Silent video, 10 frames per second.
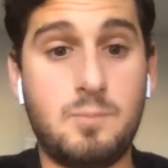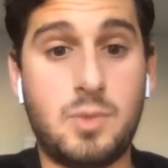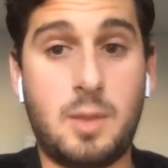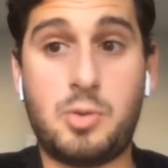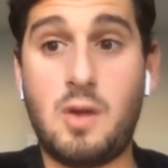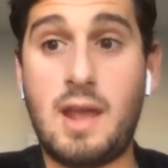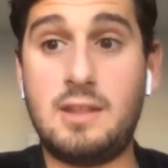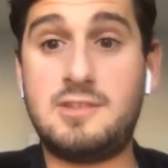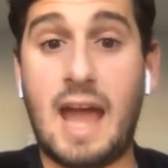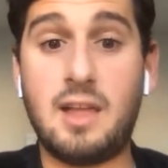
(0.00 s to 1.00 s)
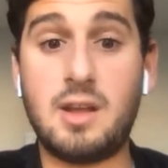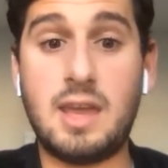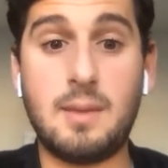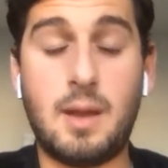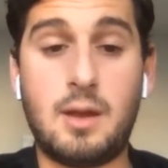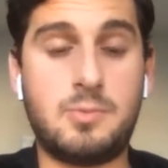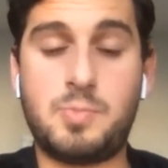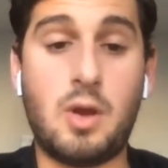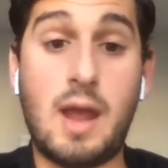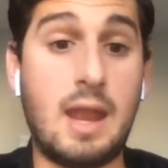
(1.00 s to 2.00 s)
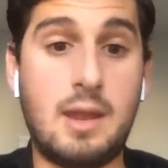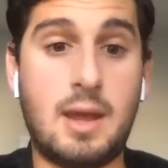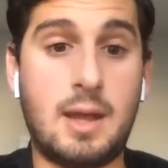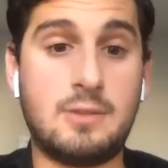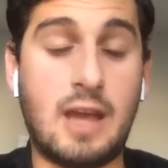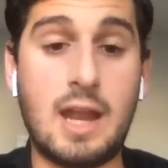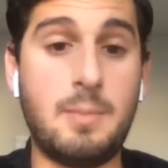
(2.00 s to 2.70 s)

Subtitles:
a prorated salary or prorated signing